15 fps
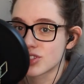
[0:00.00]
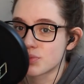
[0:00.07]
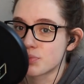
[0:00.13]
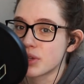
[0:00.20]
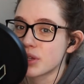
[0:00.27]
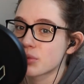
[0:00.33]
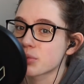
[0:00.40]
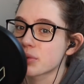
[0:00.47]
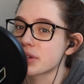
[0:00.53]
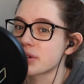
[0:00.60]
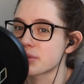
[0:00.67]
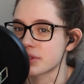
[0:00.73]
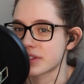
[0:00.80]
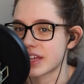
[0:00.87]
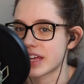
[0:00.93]
be
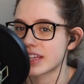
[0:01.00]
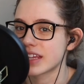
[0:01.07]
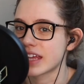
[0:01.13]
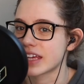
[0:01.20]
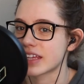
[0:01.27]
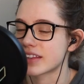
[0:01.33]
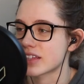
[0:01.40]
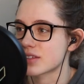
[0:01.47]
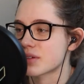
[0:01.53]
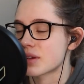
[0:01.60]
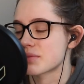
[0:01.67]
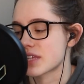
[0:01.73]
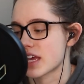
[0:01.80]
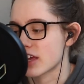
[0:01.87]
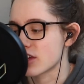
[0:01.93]
real with it. Like, that's what
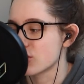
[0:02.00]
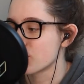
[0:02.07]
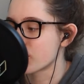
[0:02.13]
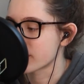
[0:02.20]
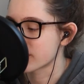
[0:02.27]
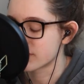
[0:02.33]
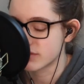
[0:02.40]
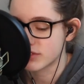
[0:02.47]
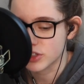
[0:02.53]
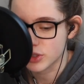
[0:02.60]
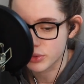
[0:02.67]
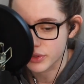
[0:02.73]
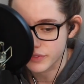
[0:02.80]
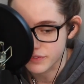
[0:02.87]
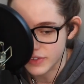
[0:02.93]
I'm saying.
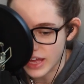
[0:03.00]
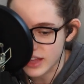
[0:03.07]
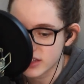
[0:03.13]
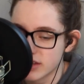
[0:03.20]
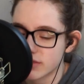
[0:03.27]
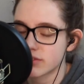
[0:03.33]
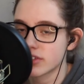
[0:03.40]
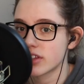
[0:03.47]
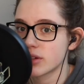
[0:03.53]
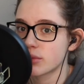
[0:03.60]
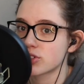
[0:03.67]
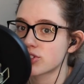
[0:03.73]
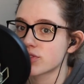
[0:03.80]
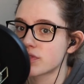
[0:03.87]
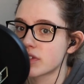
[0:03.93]
You are valid in feeling
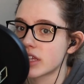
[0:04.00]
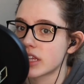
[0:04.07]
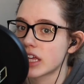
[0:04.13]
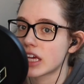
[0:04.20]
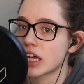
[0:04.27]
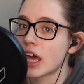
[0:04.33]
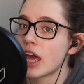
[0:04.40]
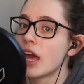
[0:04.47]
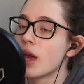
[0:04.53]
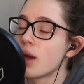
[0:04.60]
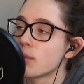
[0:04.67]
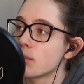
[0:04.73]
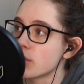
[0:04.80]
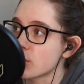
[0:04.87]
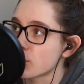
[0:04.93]
what you're feeling.
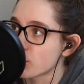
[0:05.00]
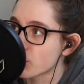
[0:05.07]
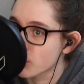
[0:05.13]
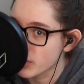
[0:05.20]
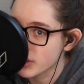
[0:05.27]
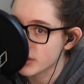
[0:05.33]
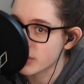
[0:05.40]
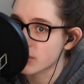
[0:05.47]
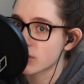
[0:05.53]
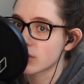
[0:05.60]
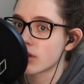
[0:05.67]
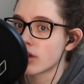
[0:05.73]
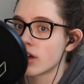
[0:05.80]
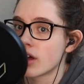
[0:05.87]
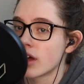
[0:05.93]
Be
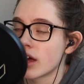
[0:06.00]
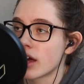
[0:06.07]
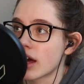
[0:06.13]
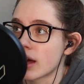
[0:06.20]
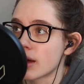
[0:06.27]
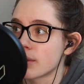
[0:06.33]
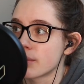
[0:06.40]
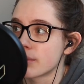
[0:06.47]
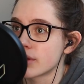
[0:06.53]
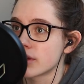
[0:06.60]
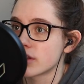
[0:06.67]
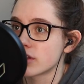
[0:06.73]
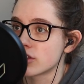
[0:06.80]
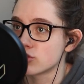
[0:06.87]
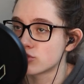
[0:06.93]
real
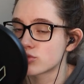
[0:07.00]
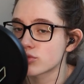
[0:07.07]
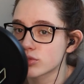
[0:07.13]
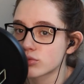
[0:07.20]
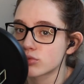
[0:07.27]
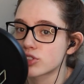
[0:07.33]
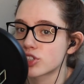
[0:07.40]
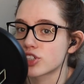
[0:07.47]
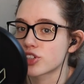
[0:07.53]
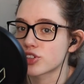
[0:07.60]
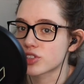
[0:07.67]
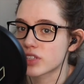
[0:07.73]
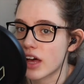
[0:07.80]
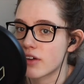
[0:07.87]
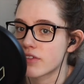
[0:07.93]
and true to
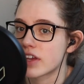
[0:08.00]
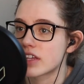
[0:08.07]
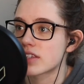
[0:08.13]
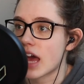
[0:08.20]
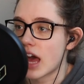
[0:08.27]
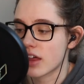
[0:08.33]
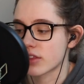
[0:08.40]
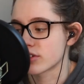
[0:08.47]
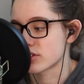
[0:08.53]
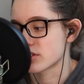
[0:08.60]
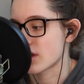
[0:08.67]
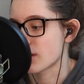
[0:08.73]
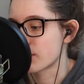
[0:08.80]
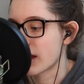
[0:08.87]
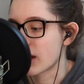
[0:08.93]
yourself and to others
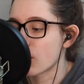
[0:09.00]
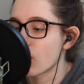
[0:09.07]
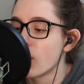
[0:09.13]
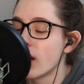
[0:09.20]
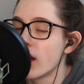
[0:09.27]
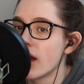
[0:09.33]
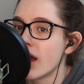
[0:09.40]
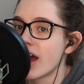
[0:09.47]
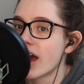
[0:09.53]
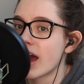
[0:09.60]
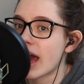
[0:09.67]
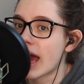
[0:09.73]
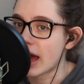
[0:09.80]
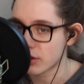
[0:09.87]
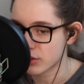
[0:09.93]
about
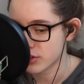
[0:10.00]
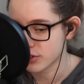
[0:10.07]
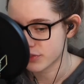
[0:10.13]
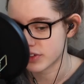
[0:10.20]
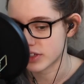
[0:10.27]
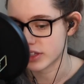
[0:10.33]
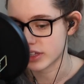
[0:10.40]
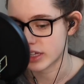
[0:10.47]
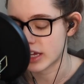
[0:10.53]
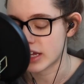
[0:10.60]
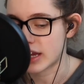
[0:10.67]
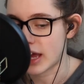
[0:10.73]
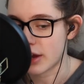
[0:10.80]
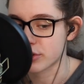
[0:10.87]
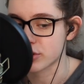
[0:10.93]
how you're feeling
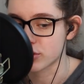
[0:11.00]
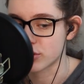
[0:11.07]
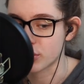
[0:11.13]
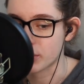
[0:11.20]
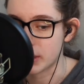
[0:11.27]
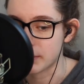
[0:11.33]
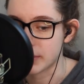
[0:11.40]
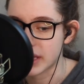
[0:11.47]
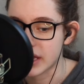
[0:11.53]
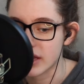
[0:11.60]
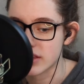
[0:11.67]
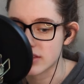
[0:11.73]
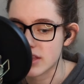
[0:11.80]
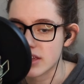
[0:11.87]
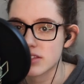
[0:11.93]
and how you're doing,
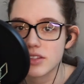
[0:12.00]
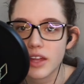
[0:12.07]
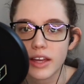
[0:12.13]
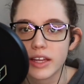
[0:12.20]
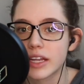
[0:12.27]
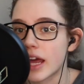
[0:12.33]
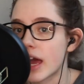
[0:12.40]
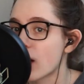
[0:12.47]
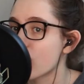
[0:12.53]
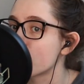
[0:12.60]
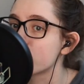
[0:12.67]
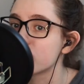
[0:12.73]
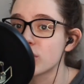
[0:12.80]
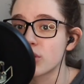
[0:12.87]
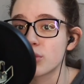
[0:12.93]
because it's not going to
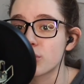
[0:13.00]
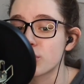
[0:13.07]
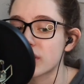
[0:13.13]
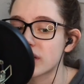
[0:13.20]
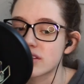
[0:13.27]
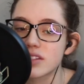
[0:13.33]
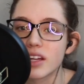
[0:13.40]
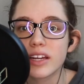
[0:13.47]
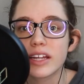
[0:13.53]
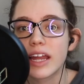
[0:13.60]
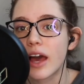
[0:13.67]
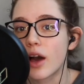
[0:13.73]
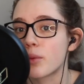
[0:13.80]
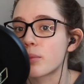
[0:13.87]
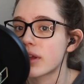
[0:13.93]
help you, and it's not going
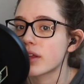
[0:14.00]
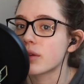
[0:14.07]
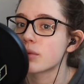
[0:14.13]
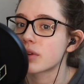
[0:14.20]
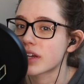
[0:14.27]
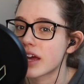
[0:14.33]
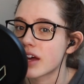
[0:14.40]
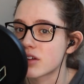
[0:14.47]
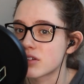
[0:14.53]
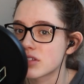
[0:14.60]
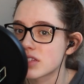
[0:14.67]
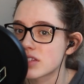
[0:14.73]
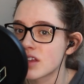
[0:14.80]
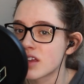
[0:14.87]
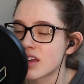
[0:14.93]
to help anyone
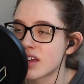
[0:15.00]
else